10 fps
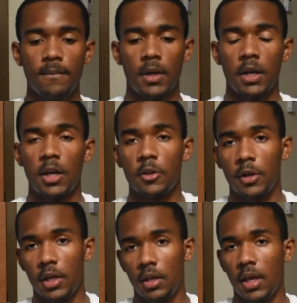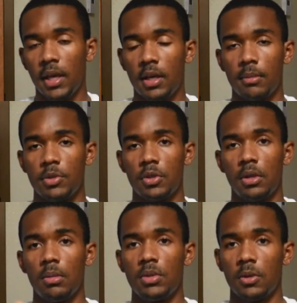another income
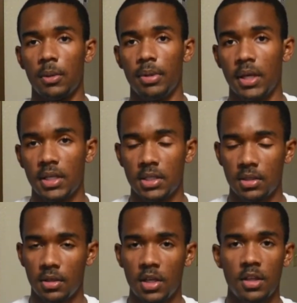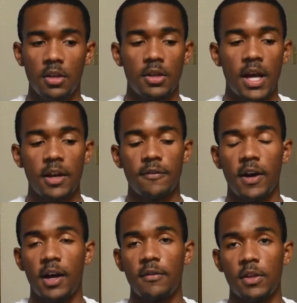stream to replace your
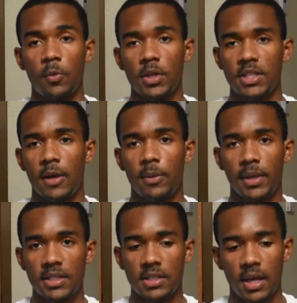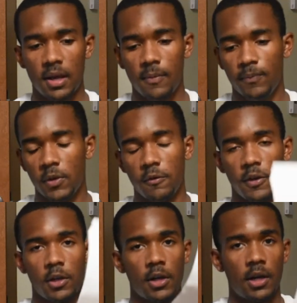9-to-5. And then once that replaces that, you
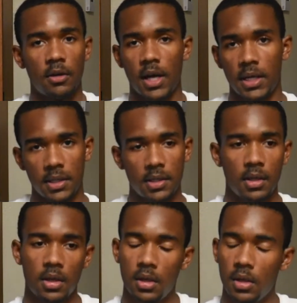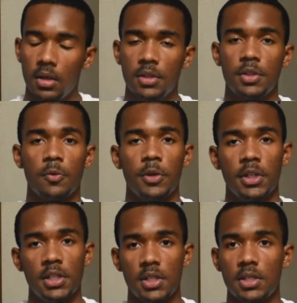figure out how to
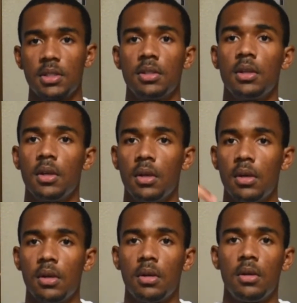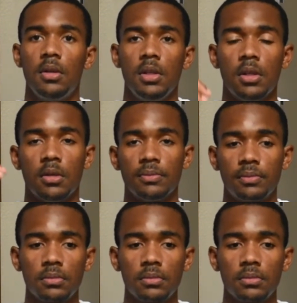really just, you know,